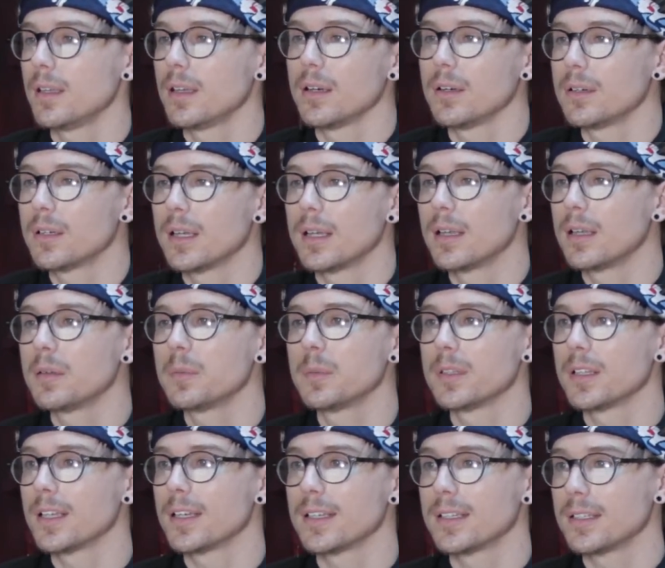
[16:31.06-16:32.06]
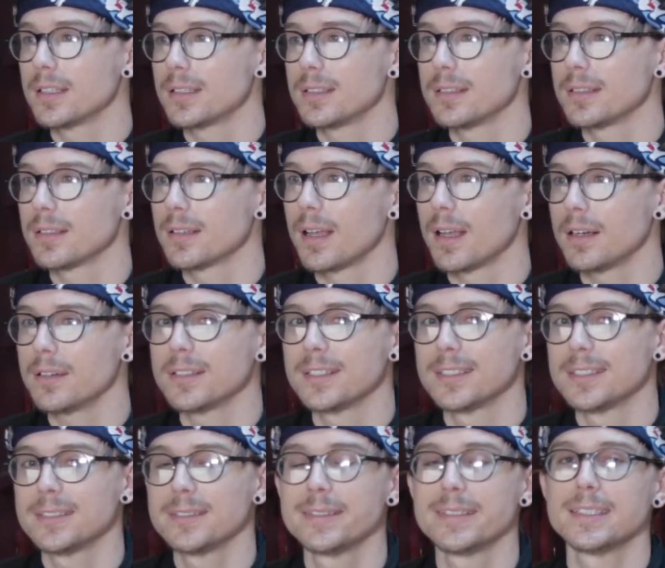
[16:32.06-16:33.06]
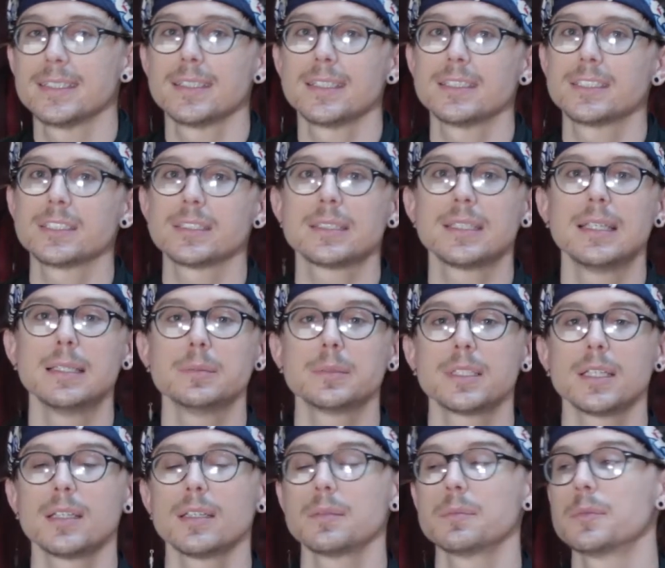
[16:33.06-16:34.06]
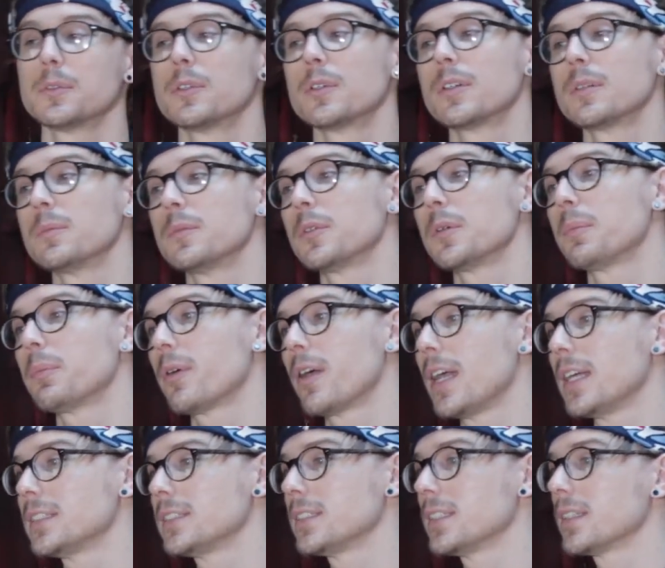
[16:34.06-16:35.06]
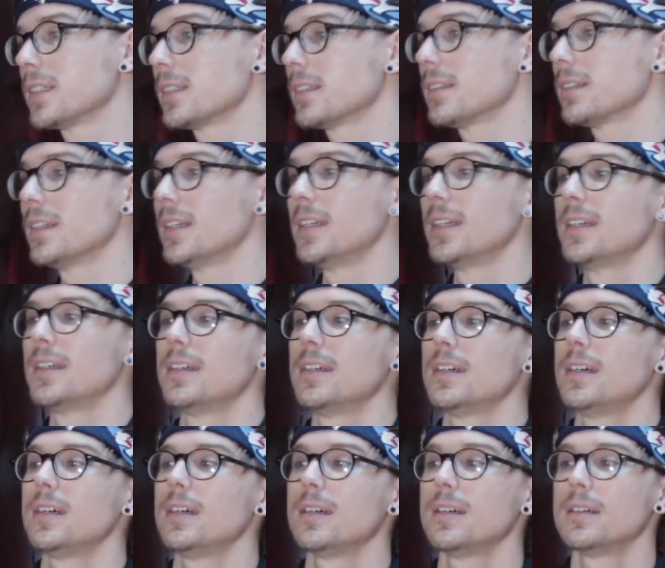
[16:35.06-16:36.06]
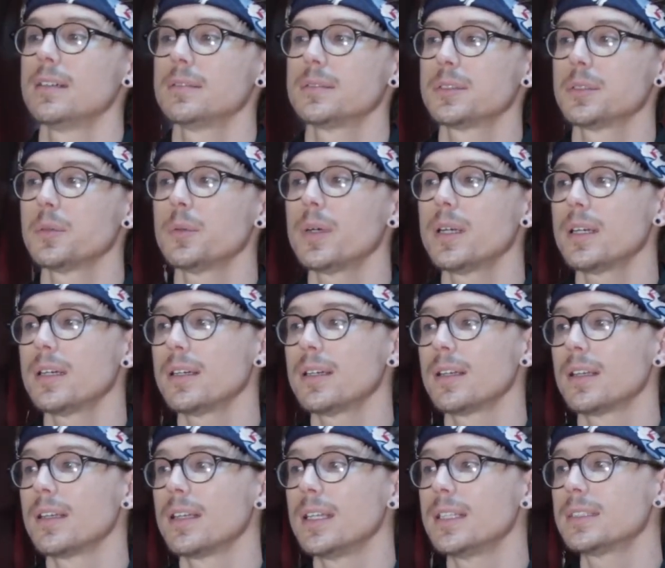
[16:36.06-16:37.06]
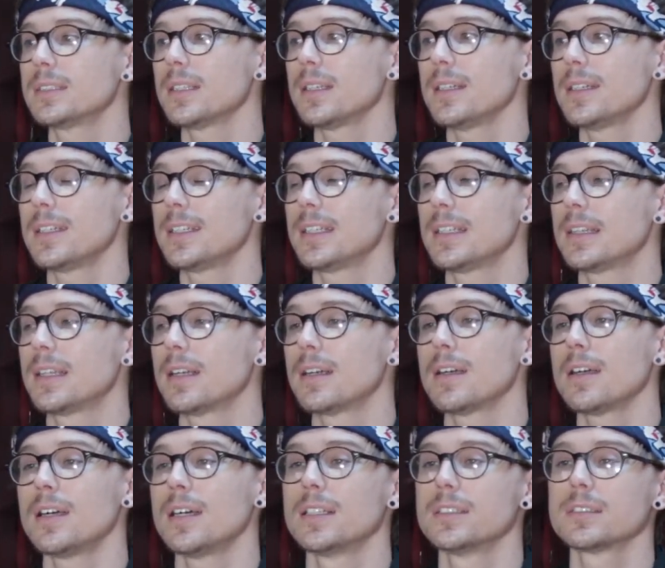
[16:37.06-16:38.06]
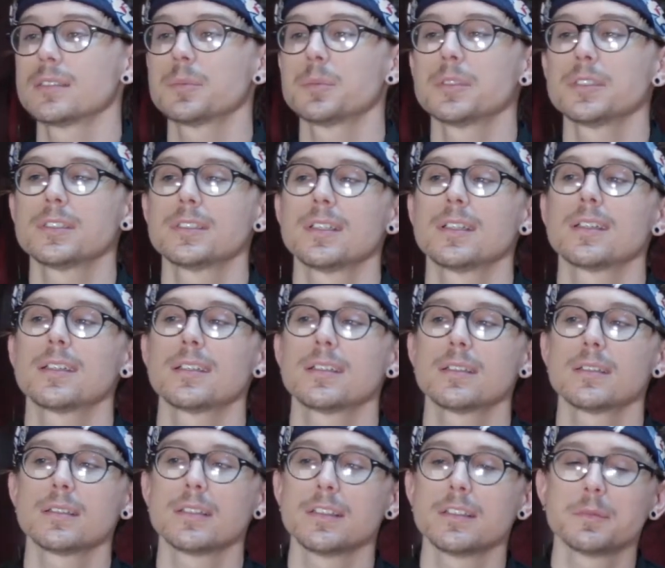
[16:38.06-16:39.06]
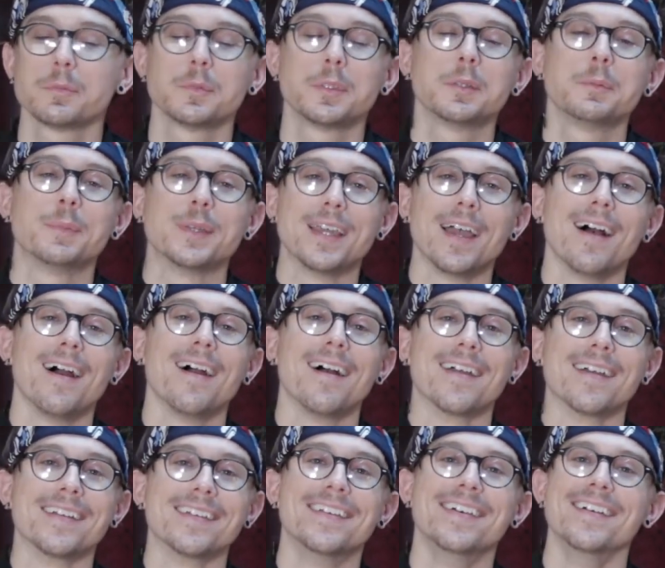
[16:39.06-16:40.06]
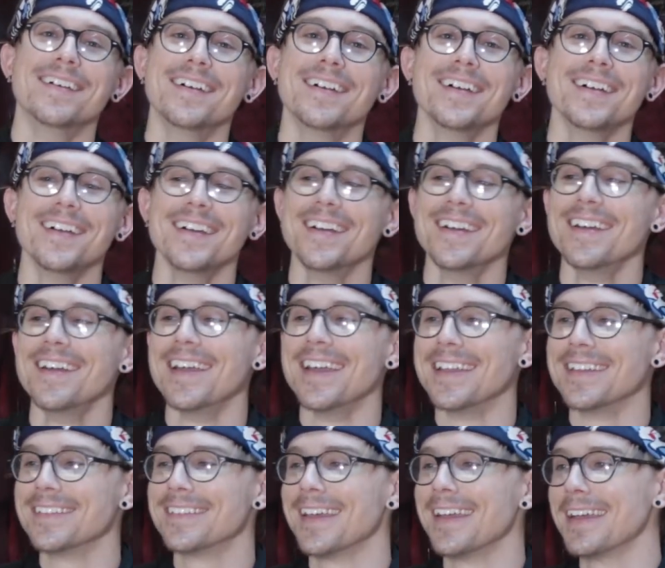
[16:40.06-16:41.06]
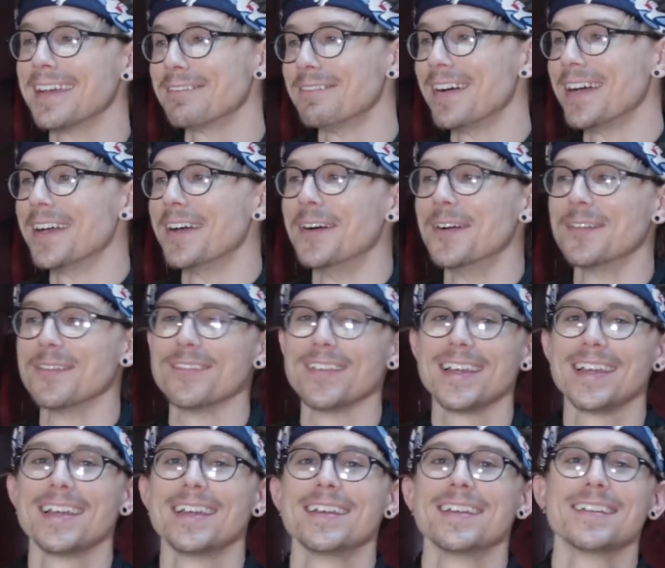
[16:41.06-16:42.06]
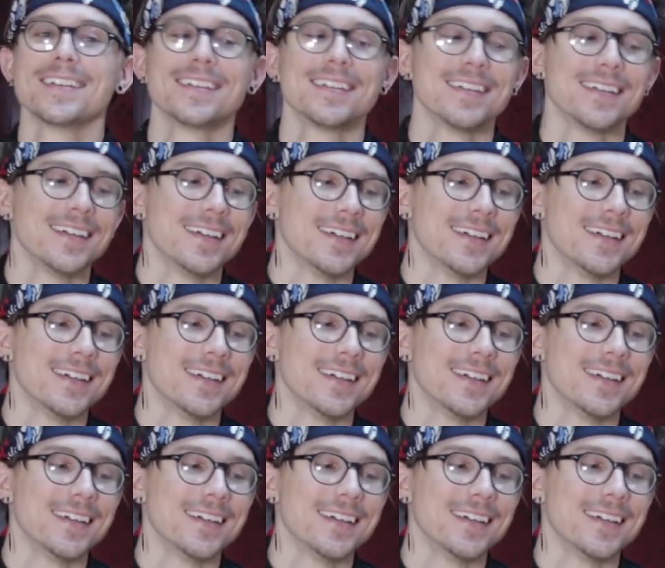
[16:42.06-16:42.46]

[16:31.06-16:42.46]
okay, but like, I don't know. And it just keeps getting more and more pressing. To where it's like they're 100% gonna leave me behind and take my own van.